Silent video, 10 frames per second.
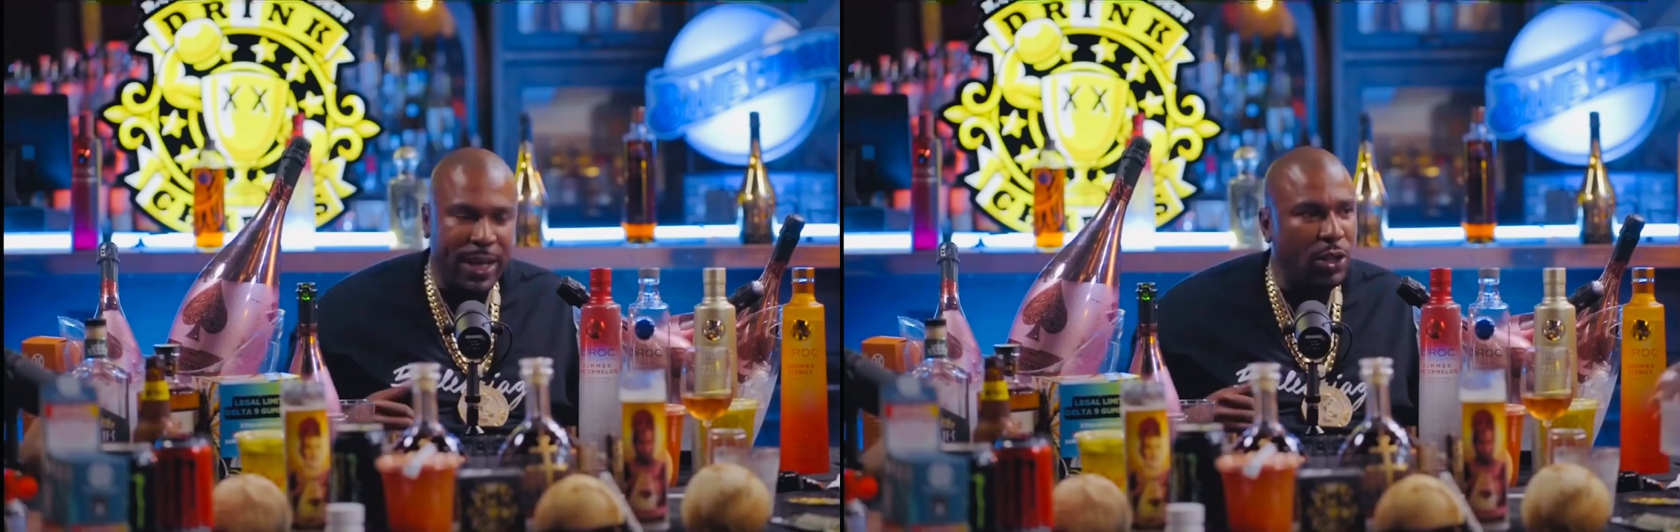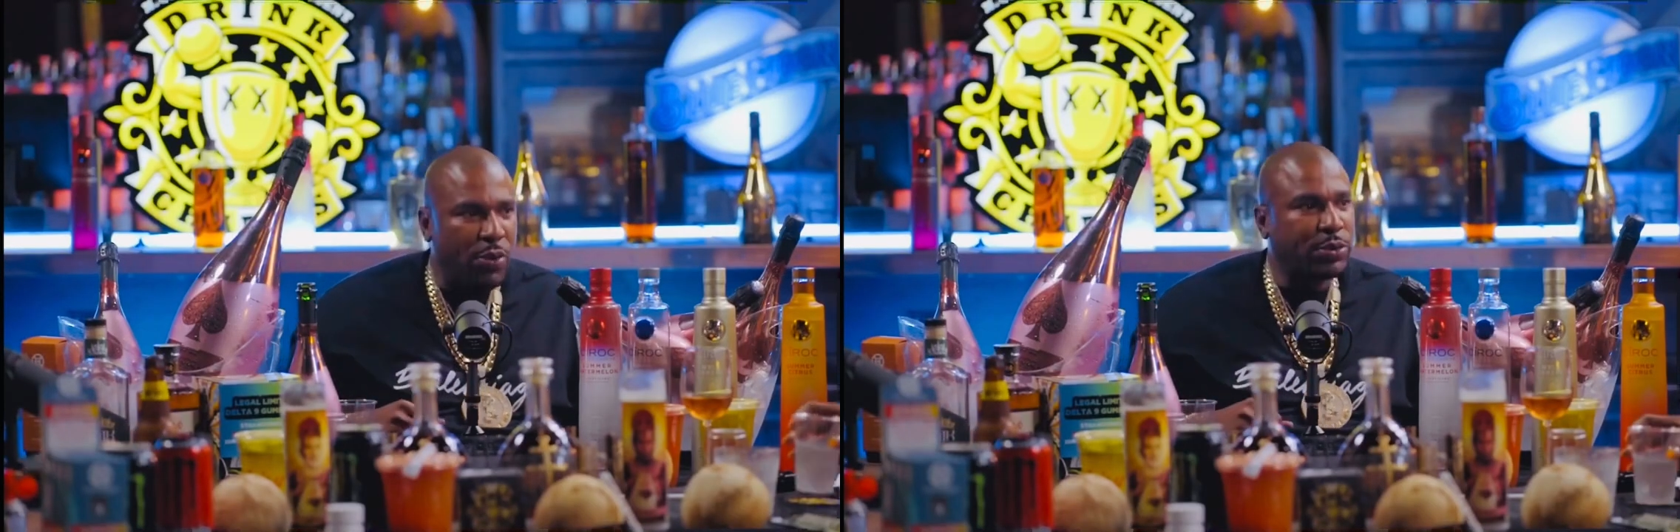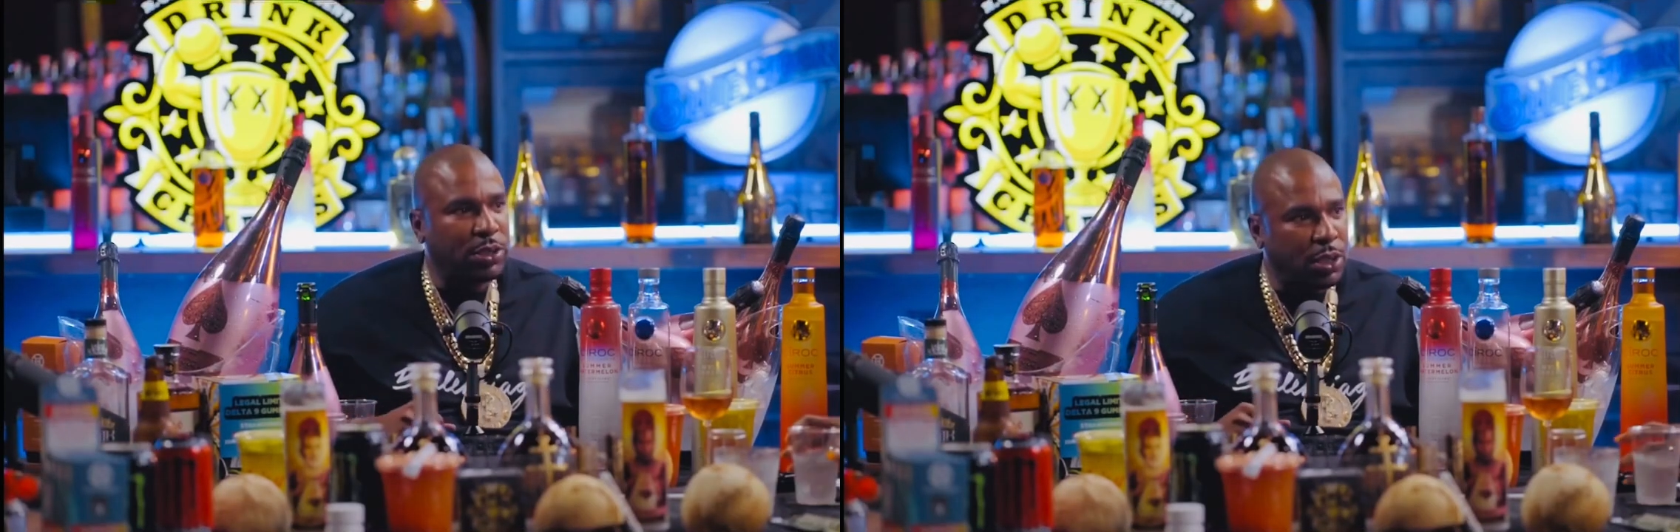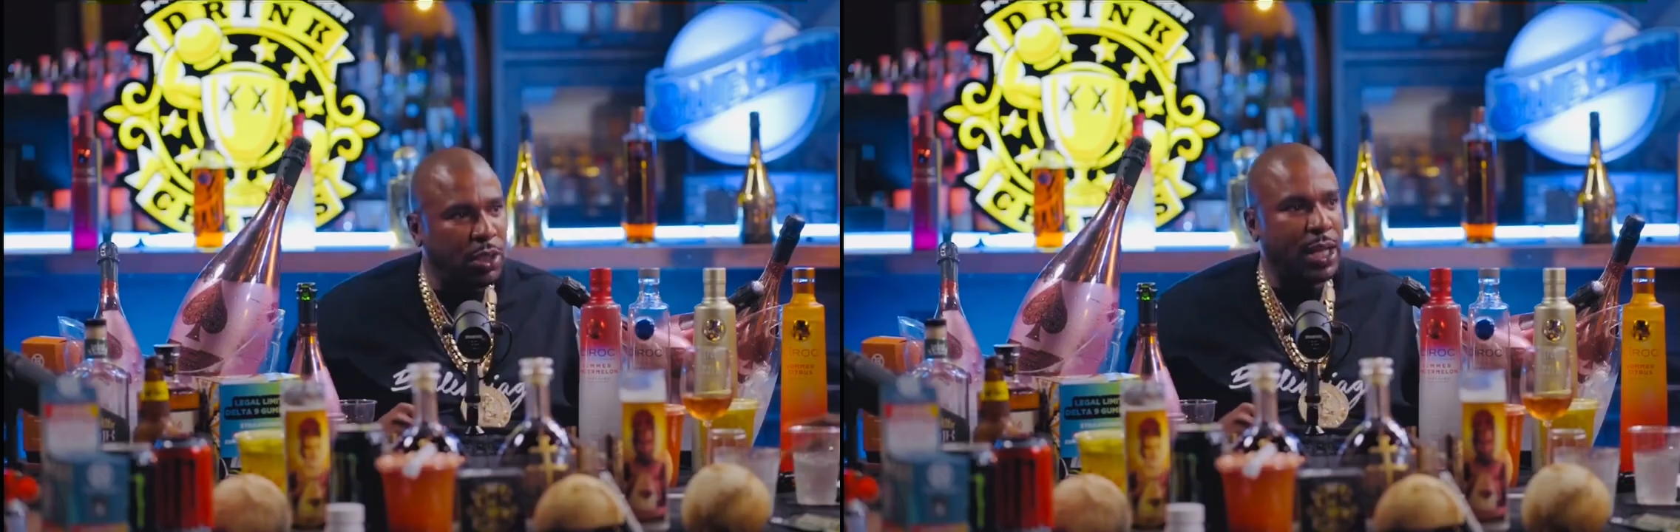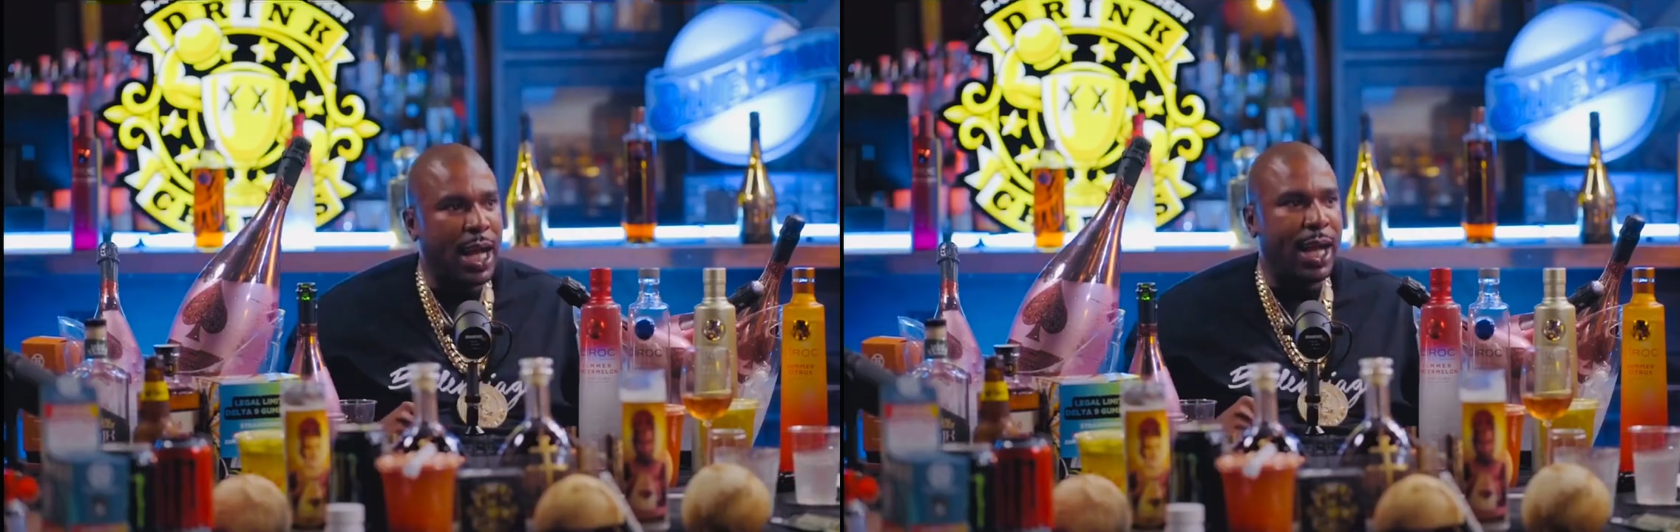Lawrence is a good
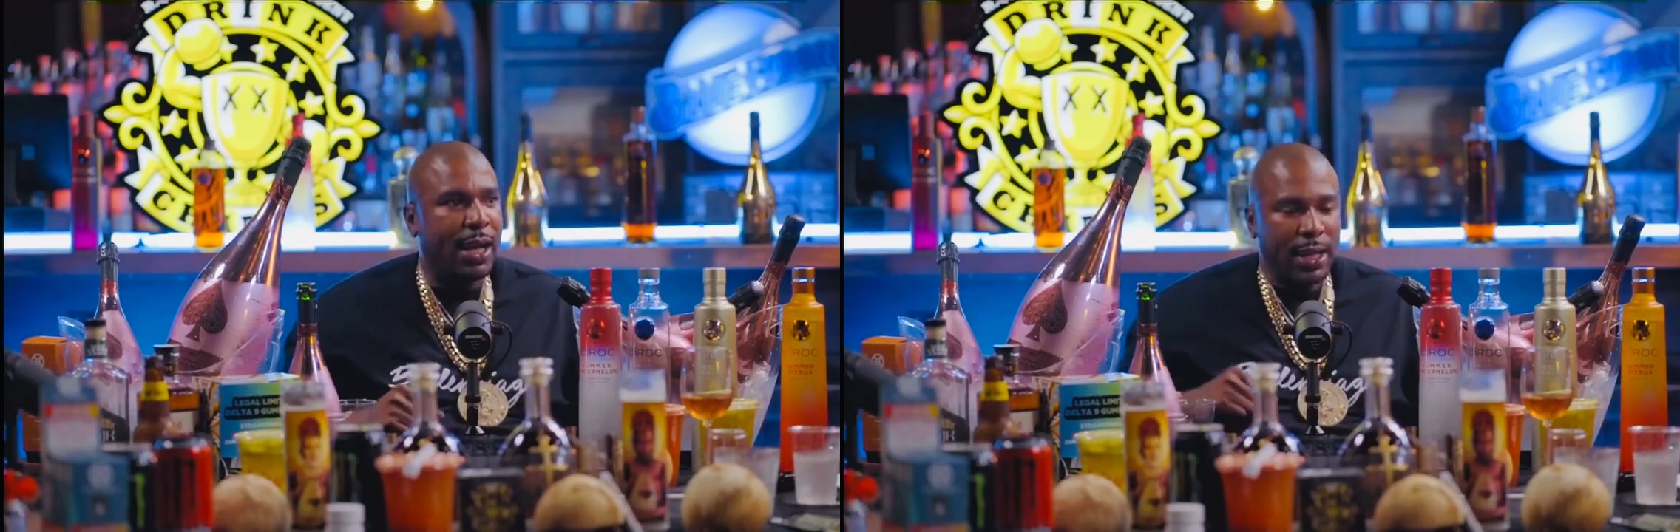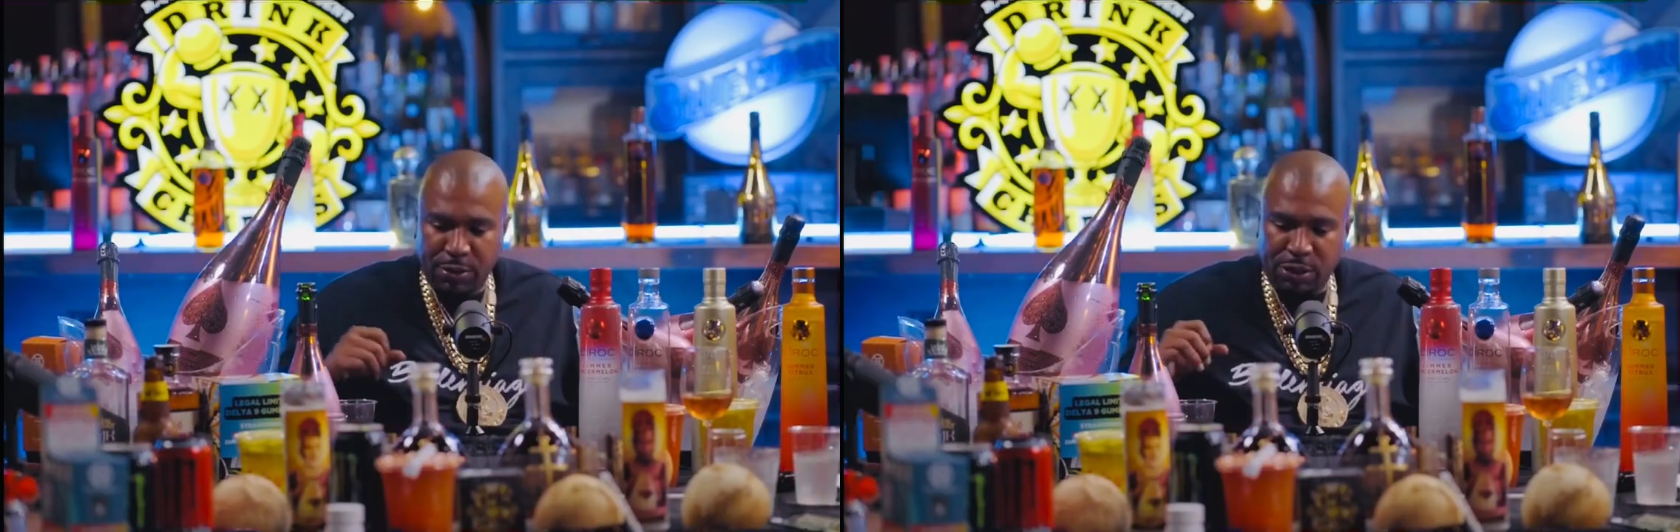guy. He I love